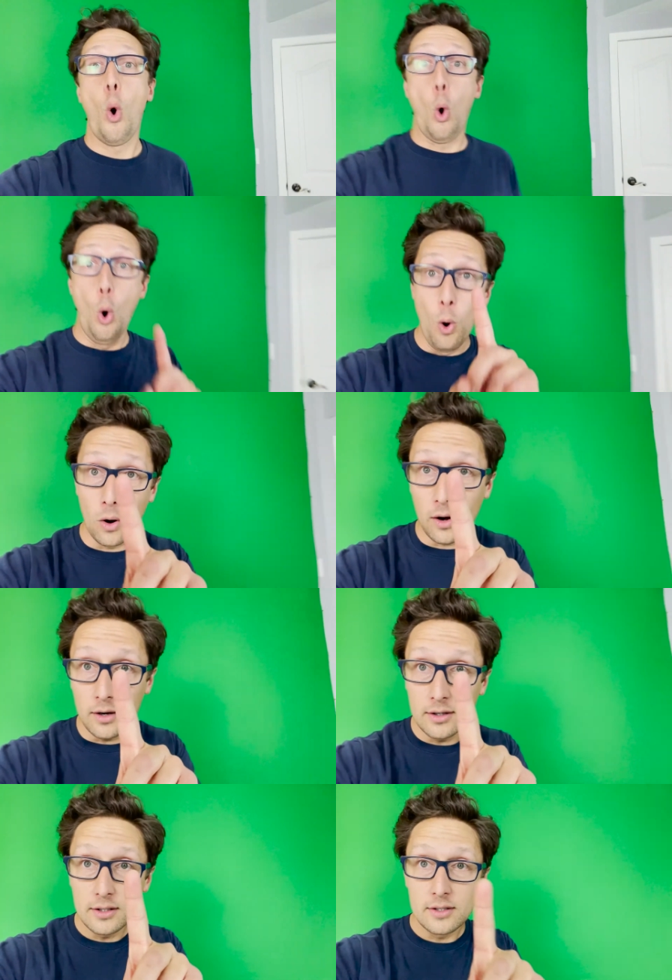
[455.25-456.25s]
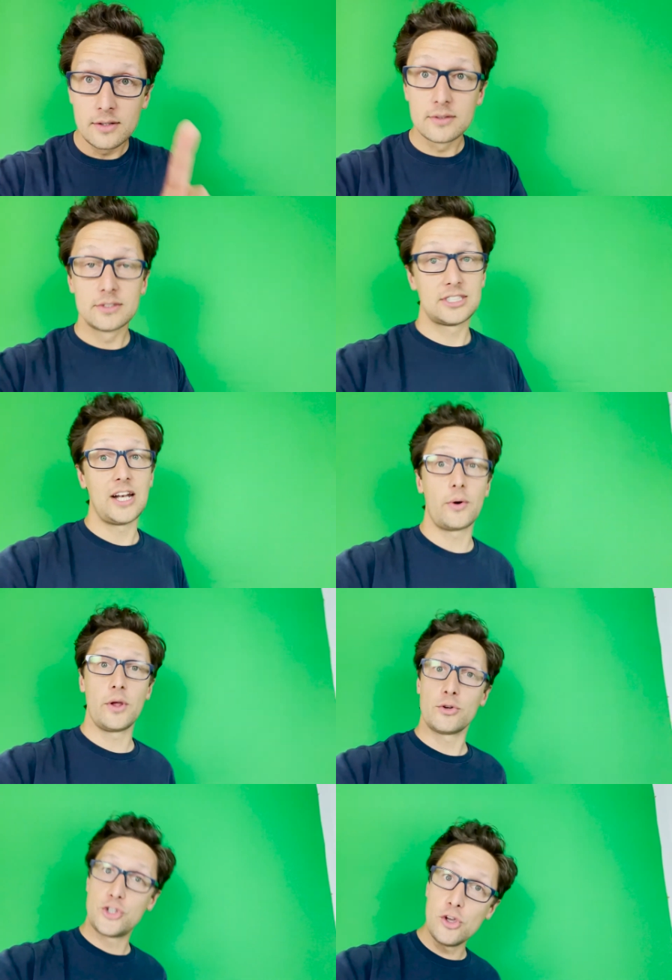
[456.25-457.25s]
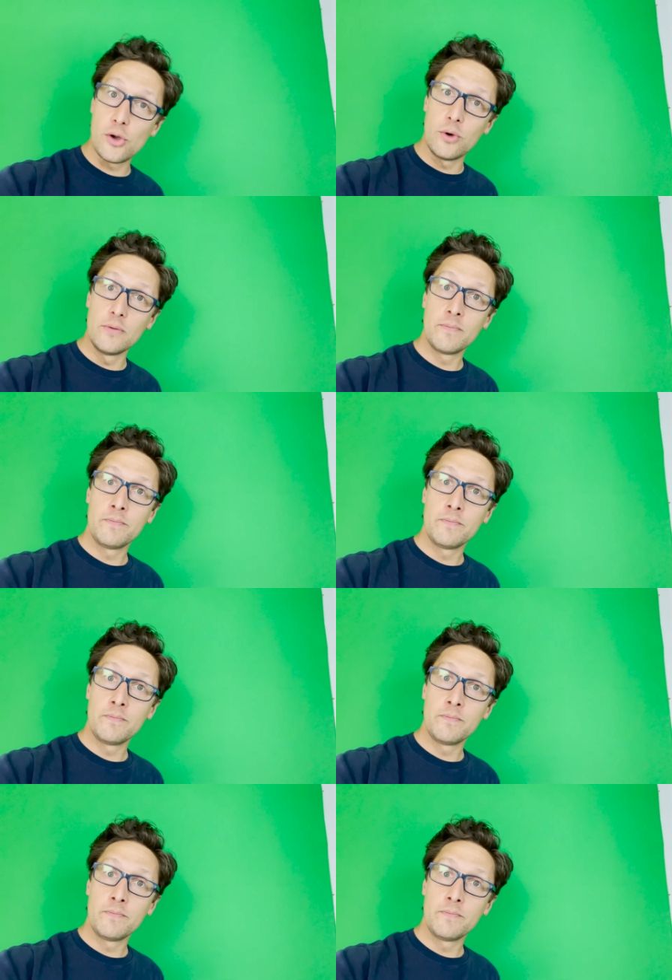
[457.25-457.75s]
Or scenario two,